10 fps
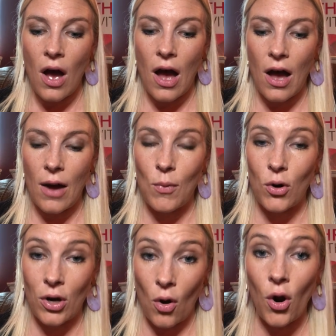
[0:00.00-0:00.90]

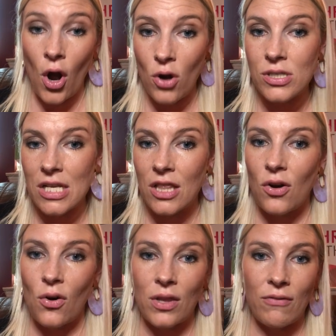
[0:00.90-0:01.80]
or hosting their
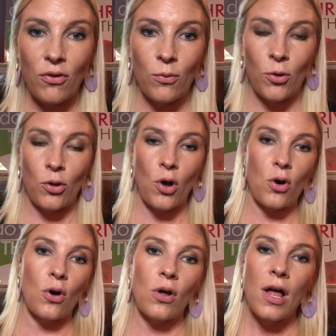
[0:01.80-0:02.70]
own living room
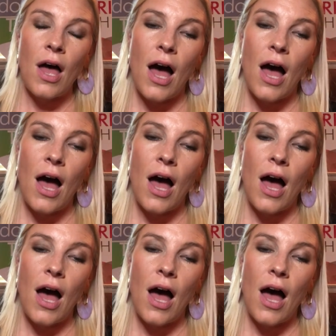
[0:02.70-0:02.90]
local,